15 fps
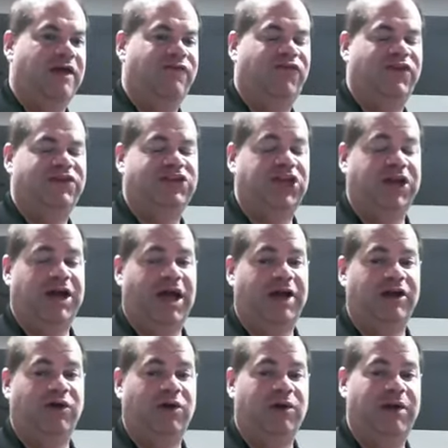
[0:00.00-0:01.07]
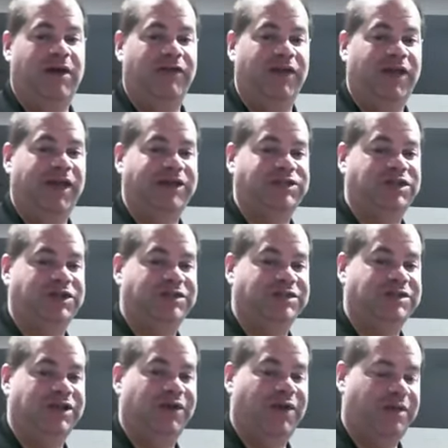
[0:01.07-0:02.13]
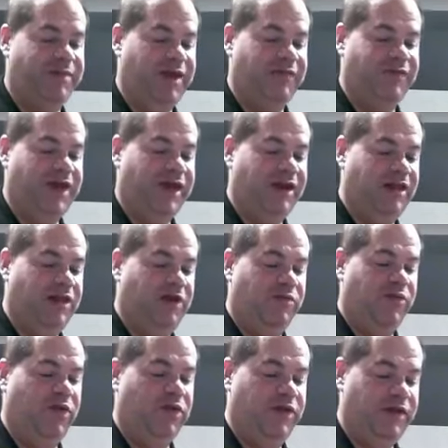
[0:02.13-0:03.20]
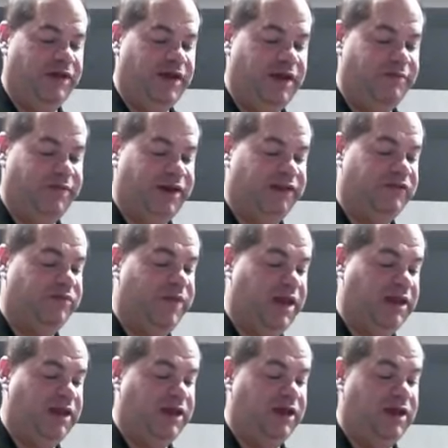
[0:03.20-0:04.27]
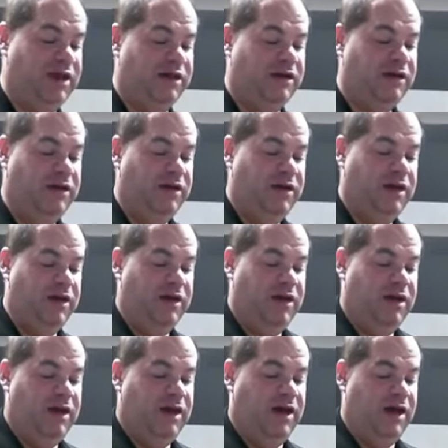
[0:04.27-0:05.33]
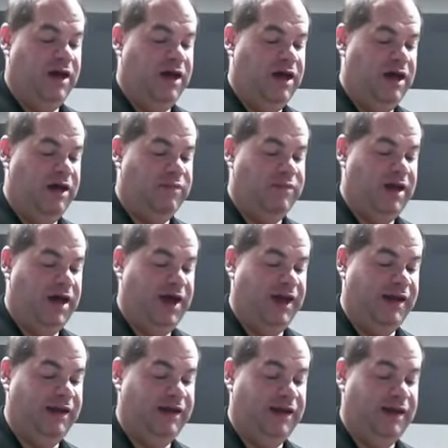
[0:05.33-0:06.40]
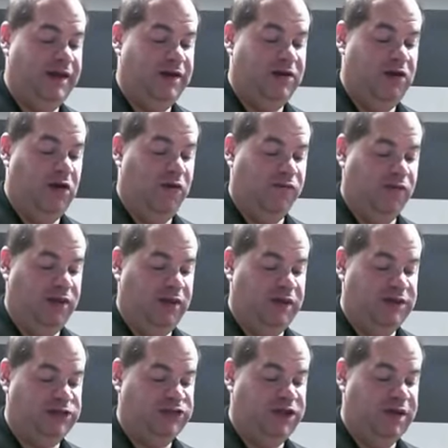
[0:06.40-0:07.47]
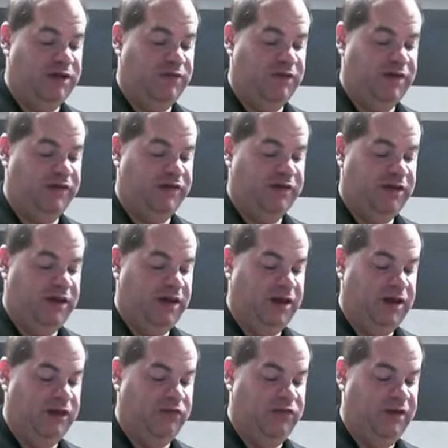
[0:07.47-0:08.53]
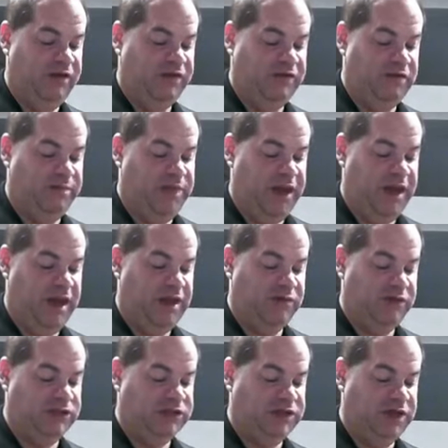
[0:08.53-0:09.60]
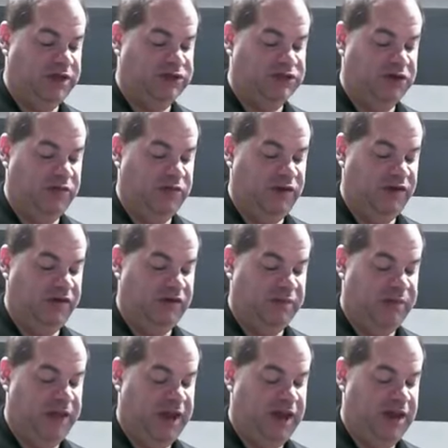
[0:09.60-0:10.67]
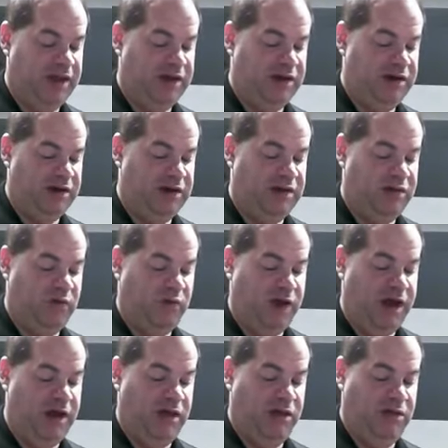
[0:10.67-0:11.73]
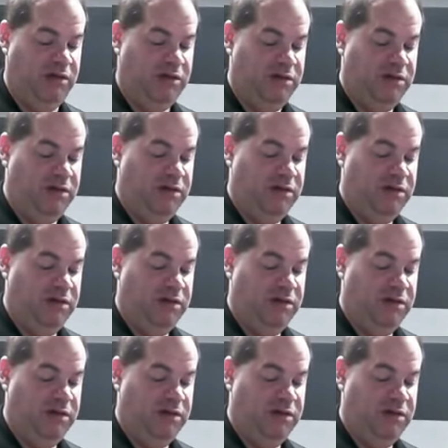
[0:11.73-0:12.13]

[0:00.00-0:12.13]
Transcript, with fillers: aficionado around the kitchen, so I may have taken a little more than 10 minutes making it. Um, I did overly generously grease the pan, which it tells you to grease the pan well.